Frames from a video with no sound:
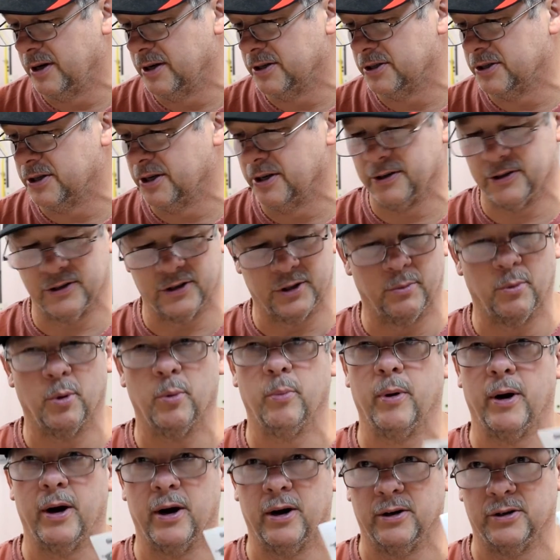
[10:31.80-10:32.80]
sell some
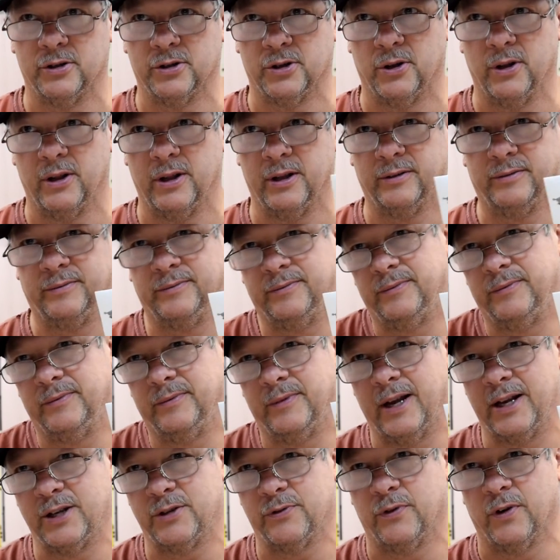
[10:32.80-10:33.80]
apparel, so
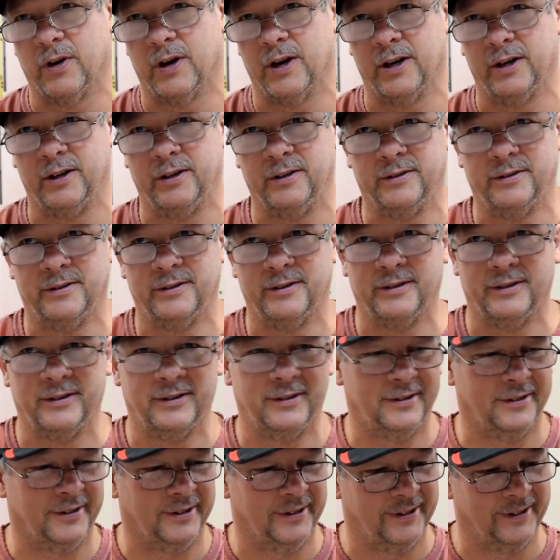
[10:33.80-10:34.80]
that's fine.
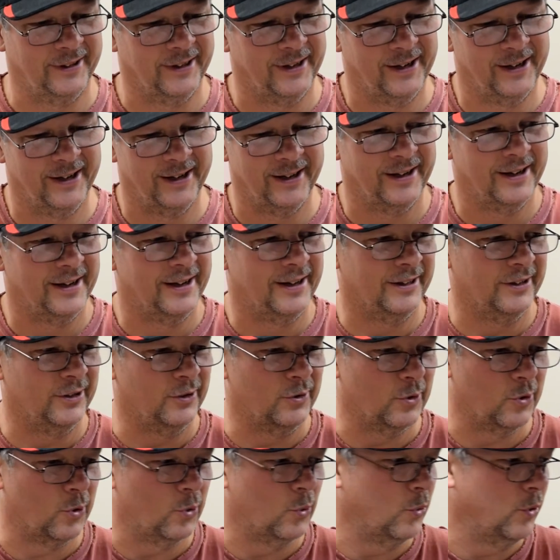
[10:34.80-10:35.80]
A
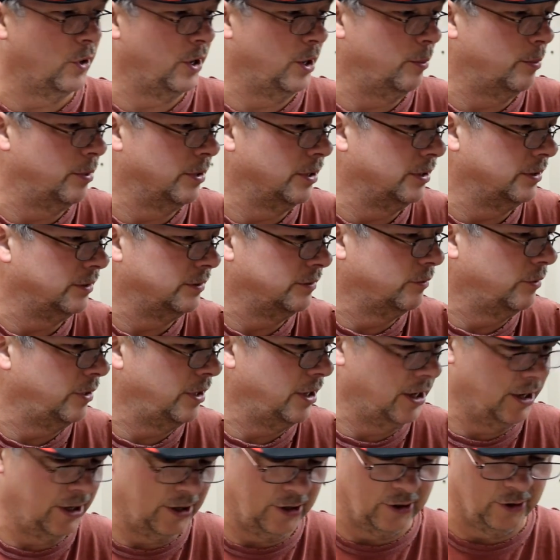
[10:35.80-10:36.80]
little corny, but what are
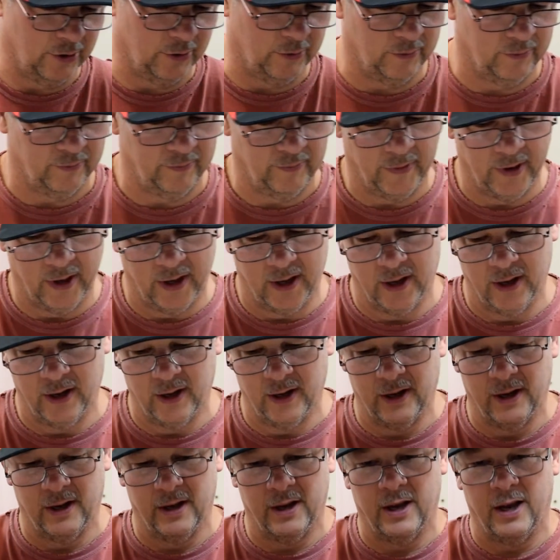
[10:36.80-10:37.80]
you going to do?
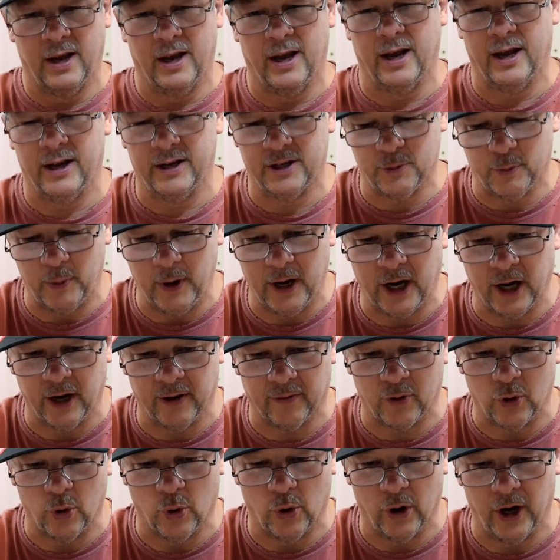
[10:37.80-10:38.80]
And speaking
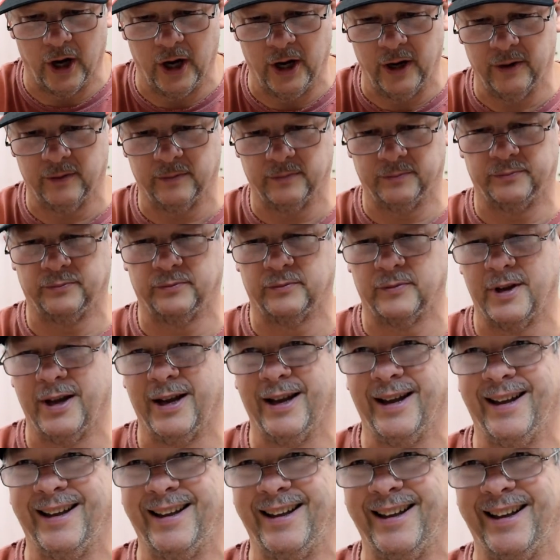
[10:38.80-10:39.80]
of corny,
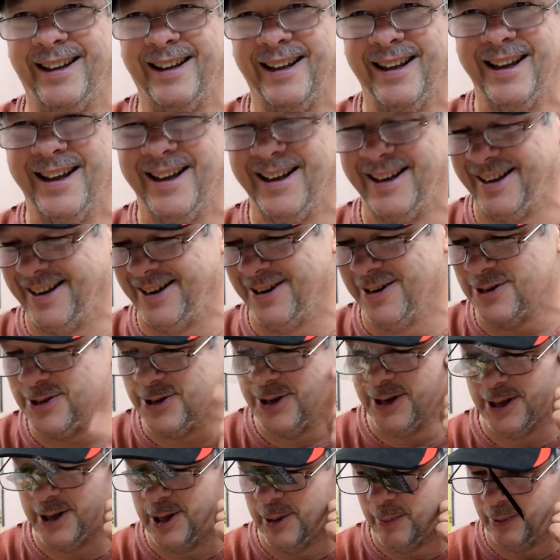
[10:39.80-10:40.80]
here's
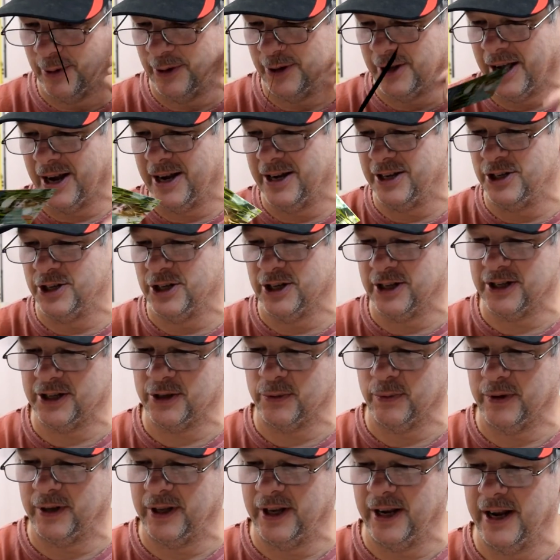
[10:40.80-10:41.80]
the Dibble Digest
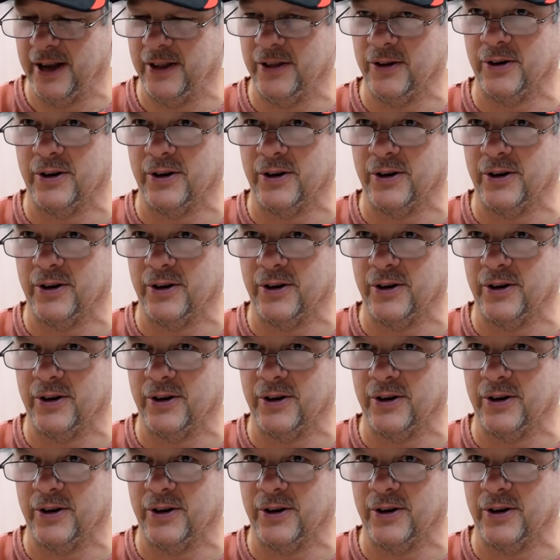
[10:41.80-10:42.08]
with the other